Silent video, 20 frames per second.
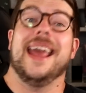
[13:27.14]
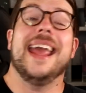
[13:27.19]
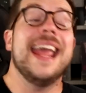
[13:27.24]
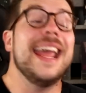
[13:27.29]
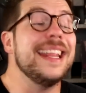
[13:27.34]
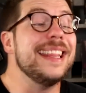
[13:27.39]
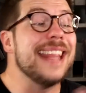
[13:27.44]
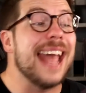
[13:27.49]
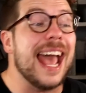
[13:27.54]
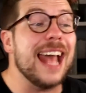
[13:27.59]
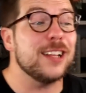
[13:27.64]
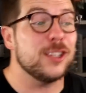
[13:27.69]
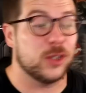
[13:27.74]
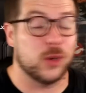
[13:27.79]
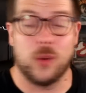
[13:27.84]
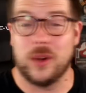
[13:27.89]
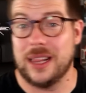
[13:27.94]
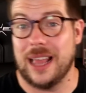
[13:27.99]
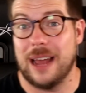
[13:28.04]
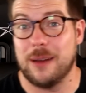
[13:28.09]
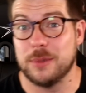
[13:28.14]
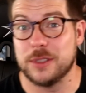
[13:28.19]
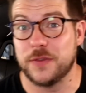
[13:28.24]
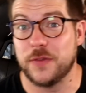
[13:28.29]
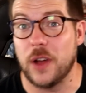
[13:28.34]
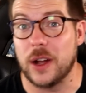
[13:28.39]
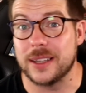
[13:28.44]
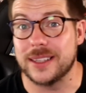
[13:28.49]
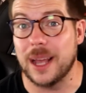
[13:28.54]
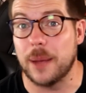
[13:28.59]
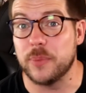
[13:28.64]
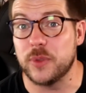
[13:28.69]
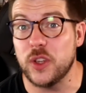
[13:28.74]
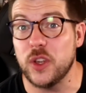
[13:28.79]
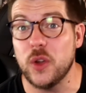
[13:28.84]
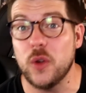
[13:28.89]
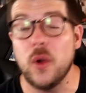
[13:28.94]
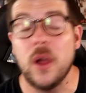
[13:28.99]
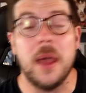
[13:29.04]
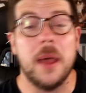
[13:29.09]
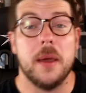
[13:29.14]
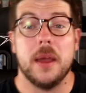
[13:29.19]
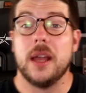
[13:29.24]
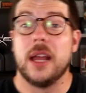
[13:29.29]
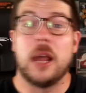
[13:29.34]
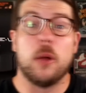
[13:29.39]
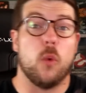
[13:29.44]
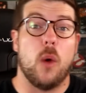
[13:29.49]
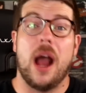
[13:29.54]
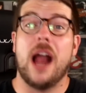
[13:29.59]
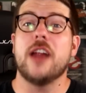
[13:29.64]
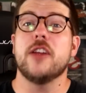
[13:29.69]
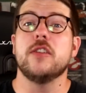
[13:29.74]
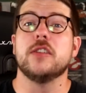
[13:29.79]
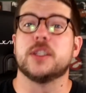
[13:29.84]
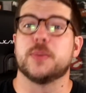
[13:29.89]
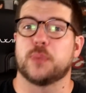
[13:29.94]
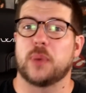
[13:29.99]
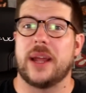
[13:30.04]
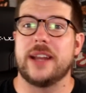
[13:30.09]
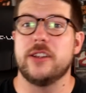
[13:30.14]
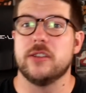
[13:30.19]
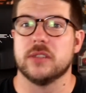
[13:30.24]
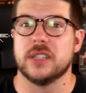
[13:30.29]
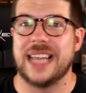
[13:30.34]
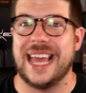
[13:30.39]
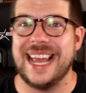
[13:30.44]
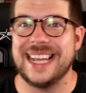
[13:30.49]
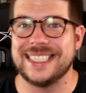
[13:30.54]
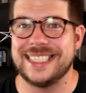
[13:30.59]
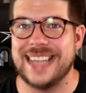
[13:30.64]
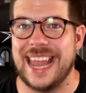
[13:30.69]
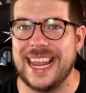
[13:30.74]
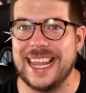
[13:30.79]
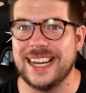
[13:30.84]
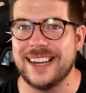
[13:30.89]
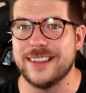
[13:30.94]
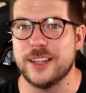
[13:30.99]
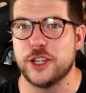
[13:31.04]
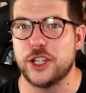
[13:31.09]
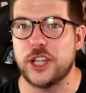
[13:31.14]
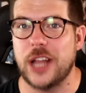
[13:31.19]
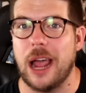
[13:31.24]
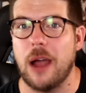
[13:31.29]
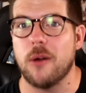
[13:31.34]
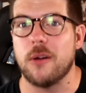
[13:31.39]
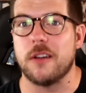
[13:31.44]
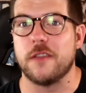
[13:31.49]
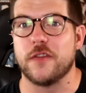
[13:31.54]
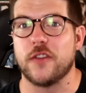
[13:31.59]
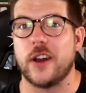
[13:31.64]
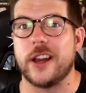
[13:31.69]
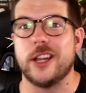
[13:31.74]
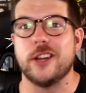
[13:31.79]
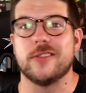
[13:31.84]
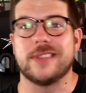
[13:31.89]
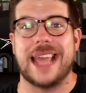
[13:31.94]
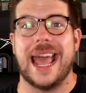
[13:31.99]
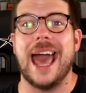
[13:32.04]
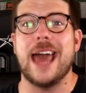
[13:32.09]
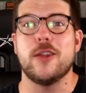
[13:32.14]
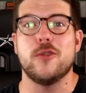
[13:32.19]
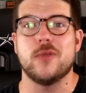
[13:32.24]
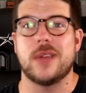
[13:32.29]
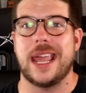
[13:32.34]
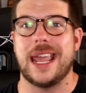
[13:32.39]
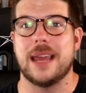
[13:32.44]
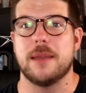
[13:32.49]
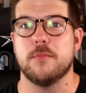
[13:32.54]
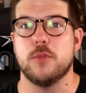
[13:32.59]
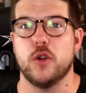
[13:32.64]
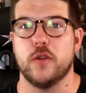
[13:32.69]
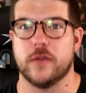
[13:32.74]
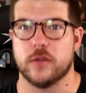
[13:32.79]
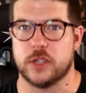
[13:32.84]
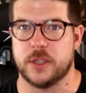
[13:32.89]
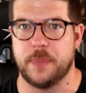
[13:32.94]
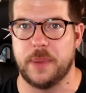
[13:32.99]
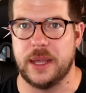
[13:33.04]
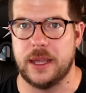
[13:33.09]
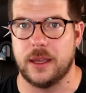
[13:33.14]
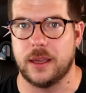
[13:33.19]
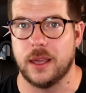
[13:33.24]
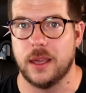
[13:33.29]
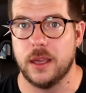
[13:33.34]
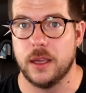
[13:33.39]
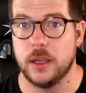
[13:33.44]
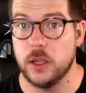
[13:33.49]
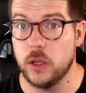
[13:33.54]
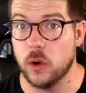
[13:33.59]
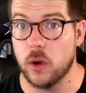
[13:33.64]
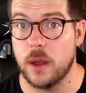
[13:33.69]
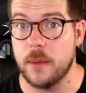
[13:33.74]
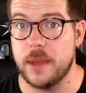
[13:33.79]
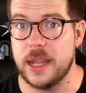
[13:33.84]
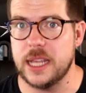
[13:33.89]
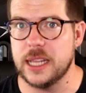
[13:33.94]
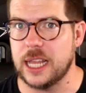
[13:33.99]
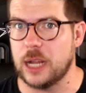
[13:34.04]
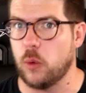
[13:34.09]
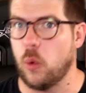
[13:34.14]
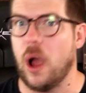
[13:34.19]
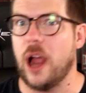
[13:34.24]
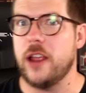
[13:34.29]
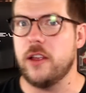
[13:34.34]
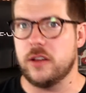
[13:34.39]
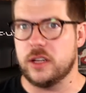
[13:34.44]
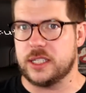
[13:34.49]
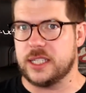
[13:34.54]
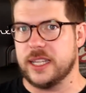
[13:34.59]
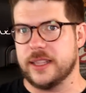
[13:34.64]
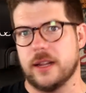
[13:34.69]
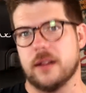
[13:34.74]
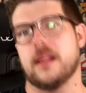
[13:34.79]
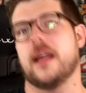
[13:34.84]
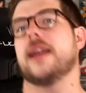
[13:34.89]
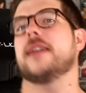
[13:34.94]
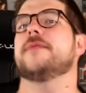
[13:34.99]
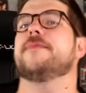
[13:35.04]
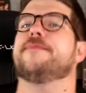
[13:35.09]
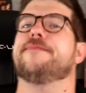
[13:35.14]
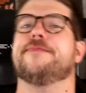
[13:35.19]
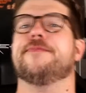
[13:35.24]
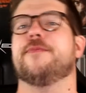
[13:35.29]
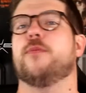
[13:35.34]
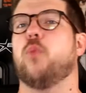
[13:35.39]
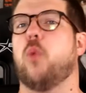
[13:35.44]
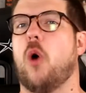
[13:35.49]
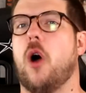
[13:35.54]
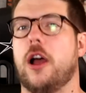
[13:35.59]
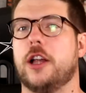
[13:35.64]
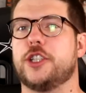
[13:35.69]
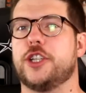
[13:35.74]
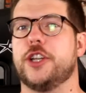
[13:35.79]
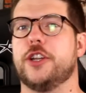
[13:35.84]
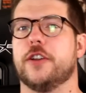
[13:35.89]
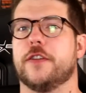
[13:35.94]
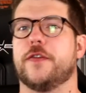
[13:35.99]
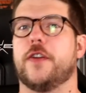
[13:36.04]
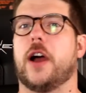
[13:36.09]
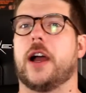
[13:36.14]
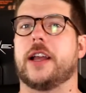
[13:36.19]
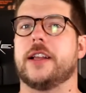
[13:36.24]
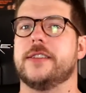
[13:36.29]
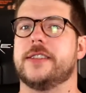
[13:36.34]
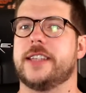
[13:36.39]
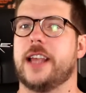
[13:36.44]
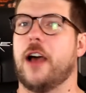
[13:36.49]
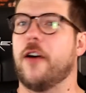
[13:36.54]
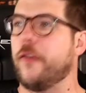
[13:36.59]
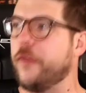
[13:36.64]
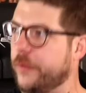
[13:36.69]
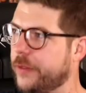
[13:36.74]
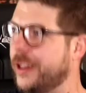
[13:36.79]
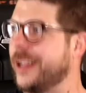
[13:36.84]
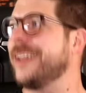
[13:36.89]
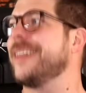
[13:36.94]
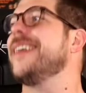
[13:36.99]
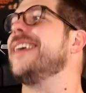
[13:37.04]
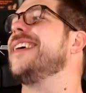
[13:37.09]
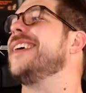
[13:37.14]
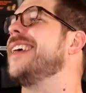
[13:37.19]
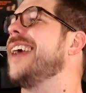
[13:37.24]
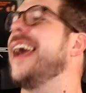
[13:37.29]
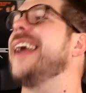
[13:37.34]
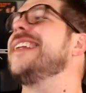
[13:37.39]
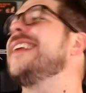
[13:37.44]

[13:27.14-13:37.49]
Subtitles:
And that storyline was fucked up too. Why are you spreading your legs naked in the shower in front of your dad who can't move or speak? You know what I mean? Like, why are you just sitting there like washing your fucking self and like, hey